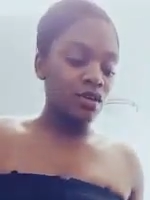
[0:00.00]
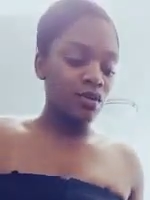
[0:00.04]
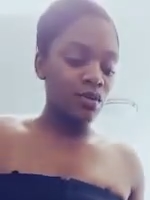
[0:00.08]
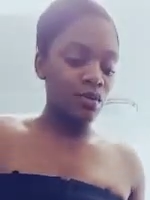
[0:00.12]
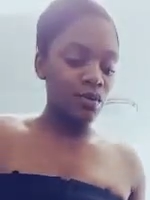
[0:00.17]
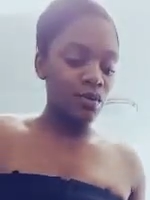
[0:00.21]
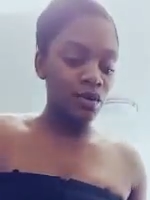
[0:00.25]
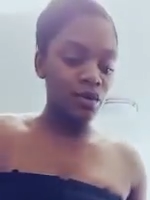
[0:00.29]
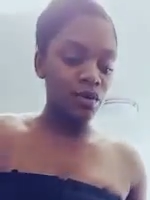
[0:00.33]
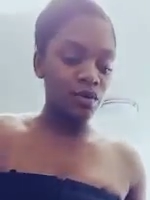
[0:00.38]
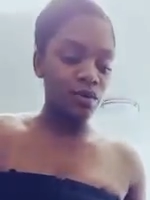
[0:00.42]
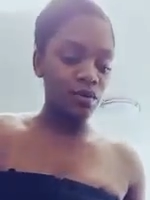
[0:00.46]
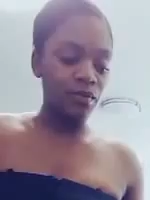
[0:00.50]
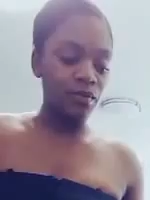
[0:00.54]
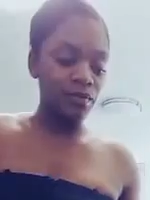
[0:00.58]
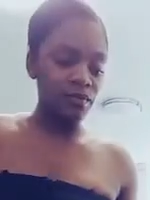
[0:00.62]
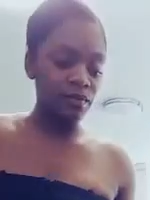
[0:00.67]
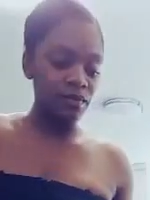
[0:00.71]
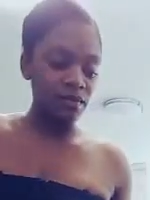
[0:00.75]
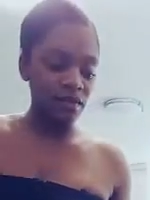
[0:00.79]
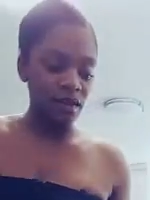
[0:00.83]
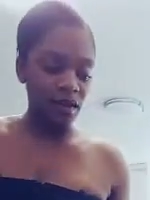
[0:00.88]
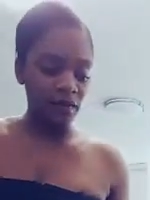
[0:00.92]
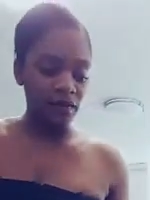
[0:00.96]
will
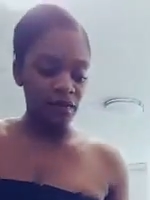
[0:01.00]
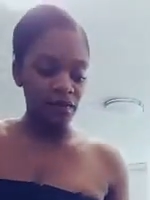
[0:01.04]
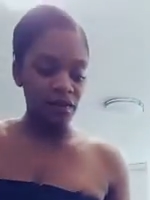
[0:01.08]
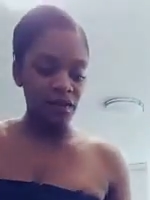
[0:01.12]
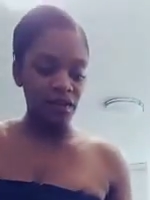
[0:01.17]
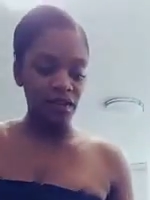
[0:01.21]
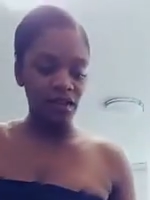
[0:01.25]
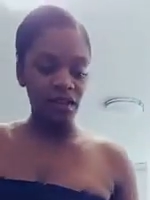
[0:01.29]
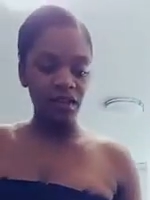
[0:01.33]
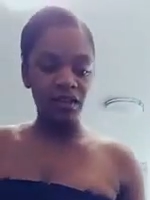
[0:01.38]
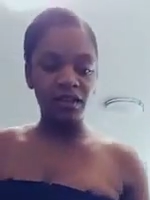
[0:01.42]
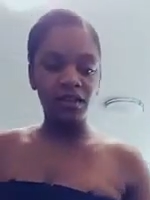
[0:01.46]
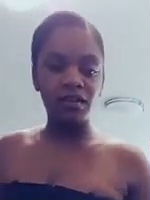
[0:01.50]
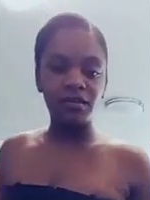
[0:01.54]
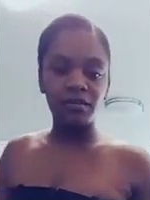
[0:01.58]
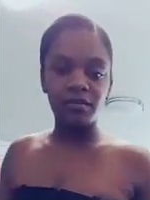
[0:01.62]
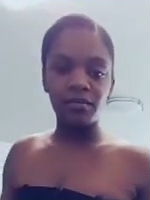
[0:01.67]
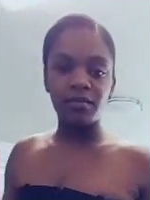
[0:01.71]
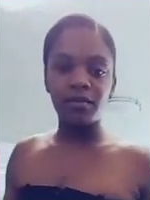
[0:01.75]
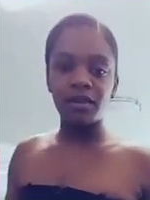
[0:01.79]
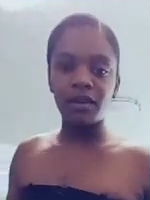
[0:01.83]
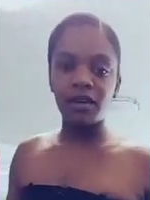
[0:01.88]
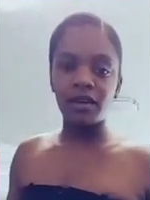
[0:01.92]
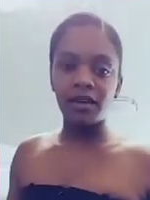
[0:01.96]
definitely
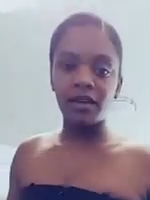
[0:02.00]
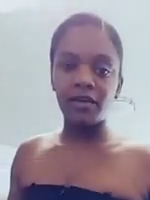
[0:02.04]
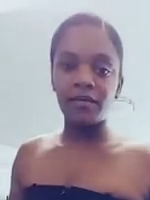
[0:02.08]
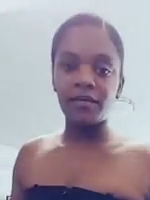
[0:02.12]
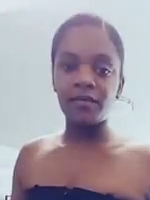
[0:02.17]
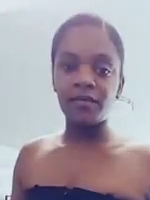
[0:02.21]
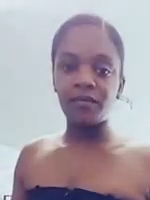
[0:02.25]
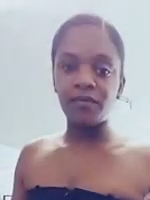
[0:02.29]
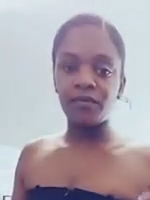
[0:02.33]
be,